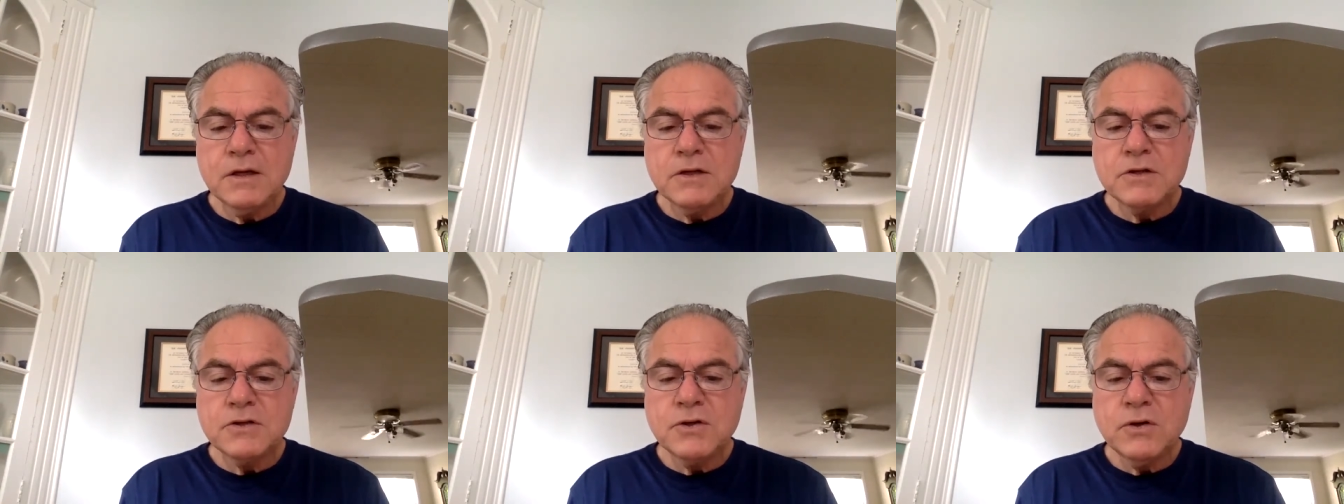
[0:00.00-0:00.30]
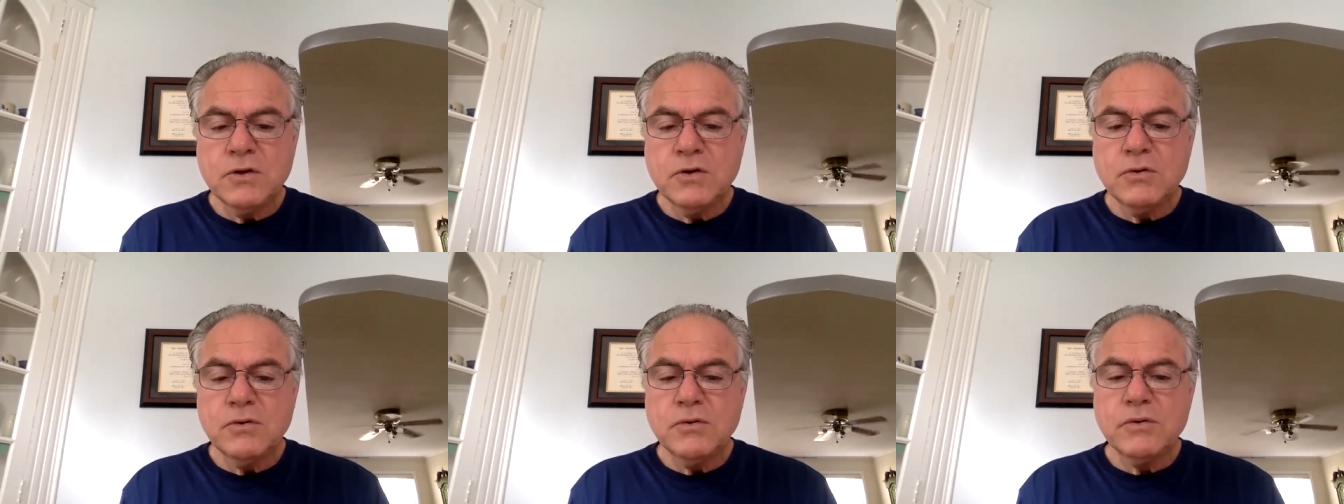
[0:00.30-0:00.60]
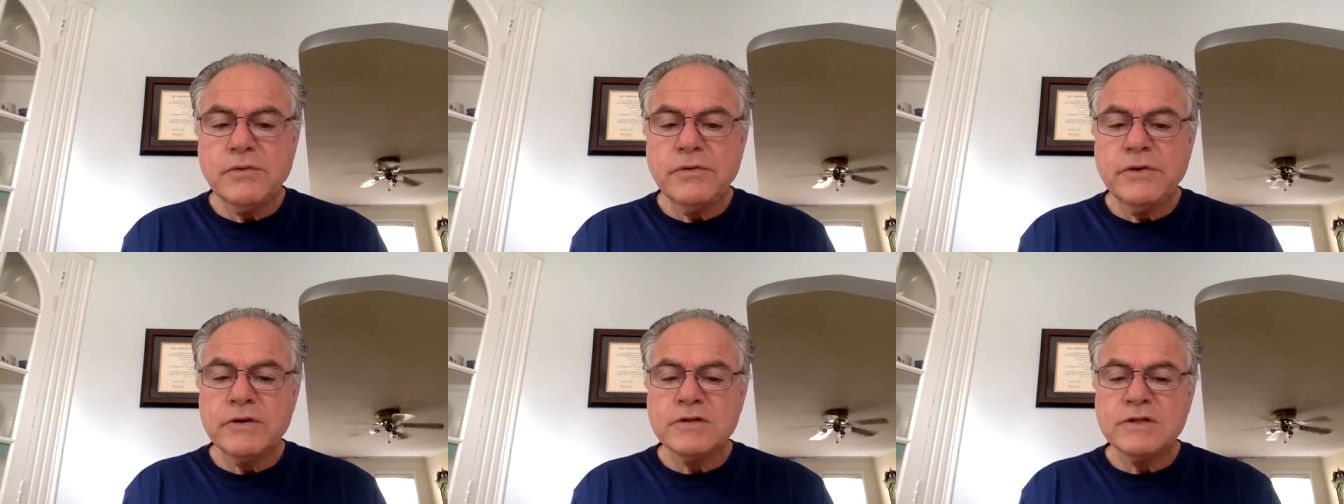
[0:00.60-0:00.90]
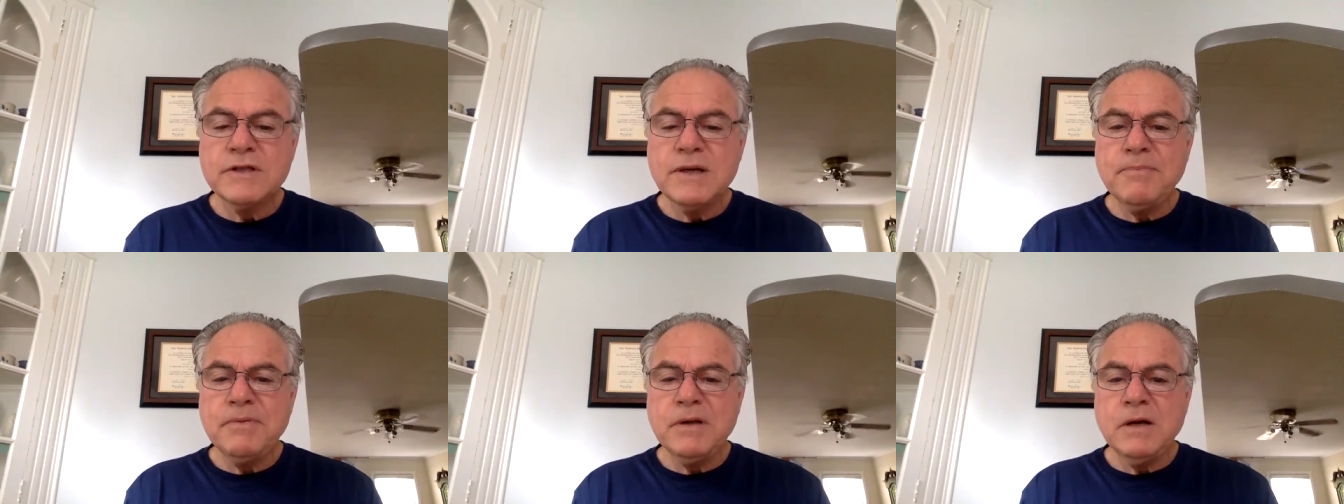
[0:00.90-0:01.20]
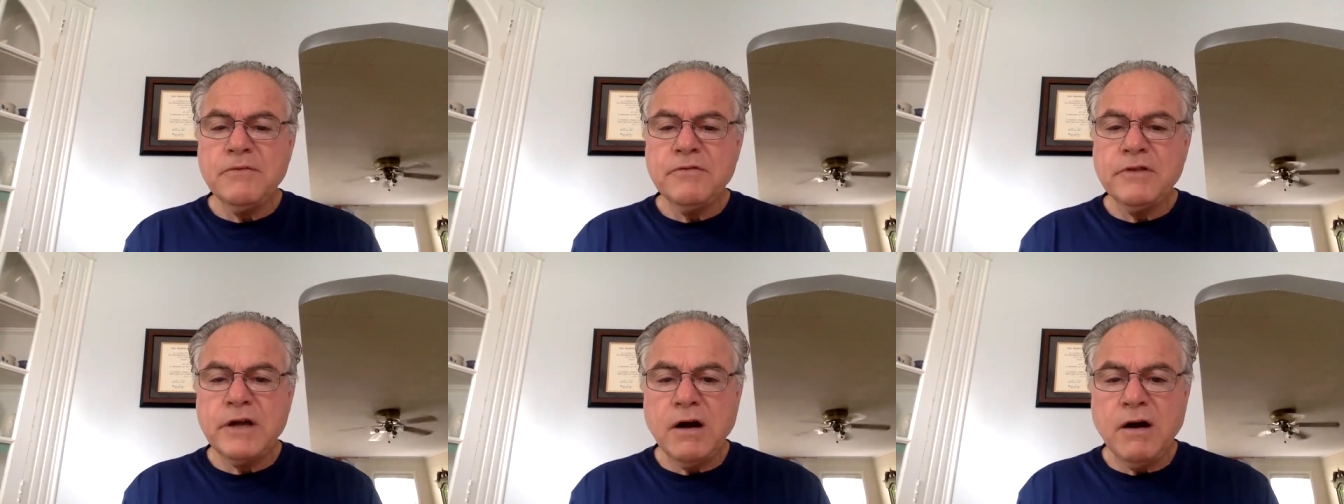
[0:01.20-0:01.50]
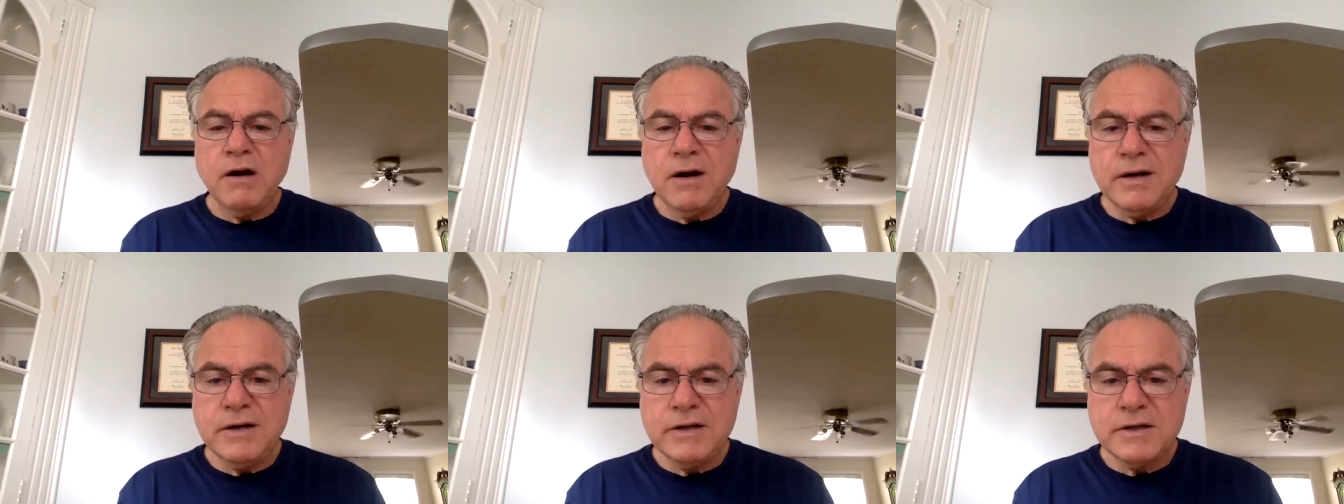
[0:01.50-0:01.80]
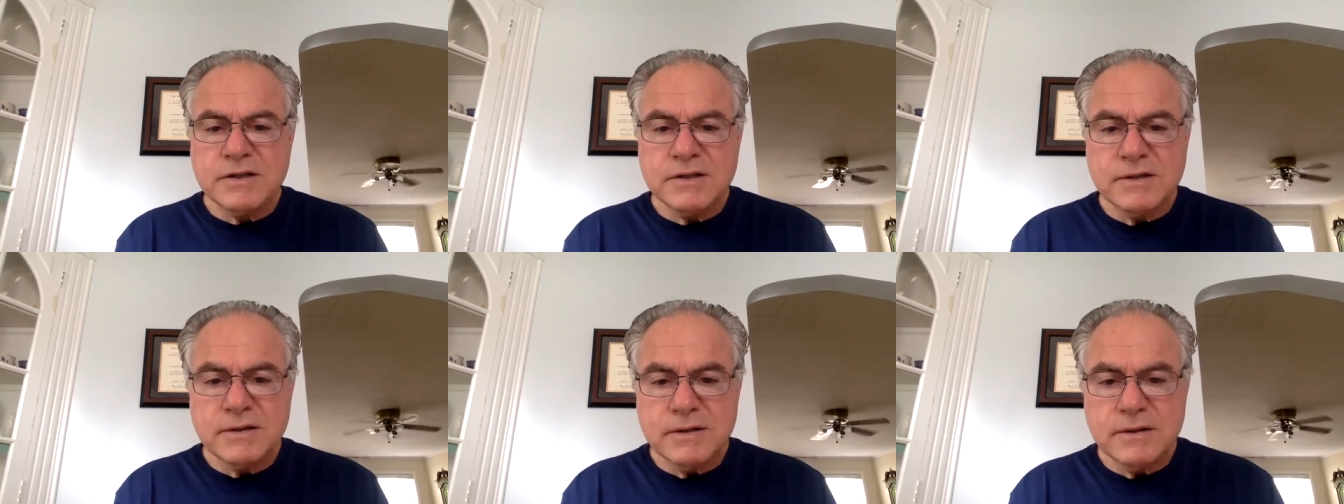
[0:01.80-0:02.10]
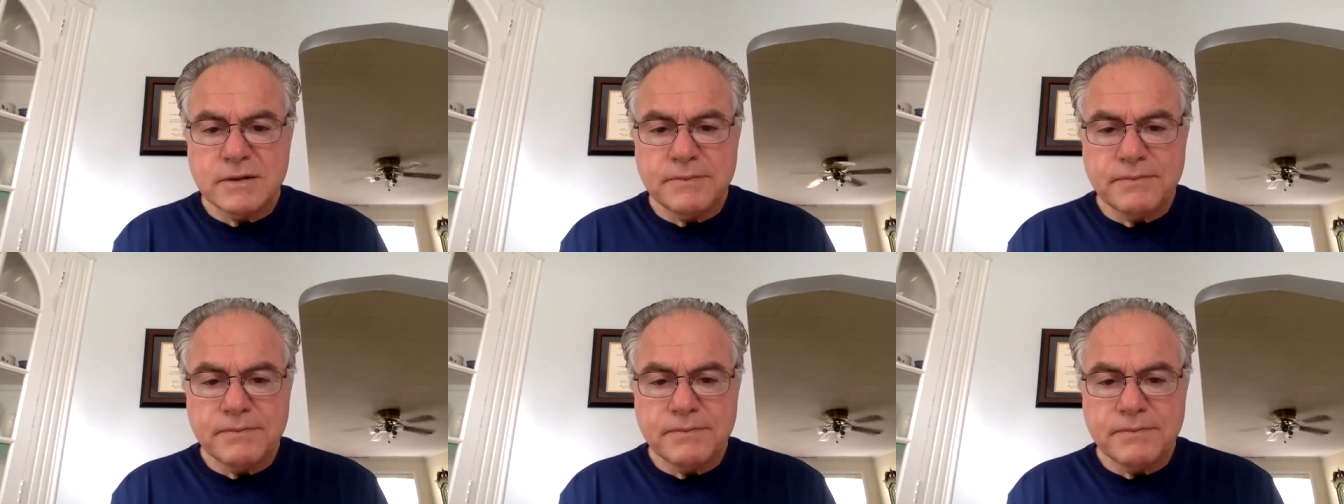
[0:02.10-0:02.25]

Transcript: so there's something of the artist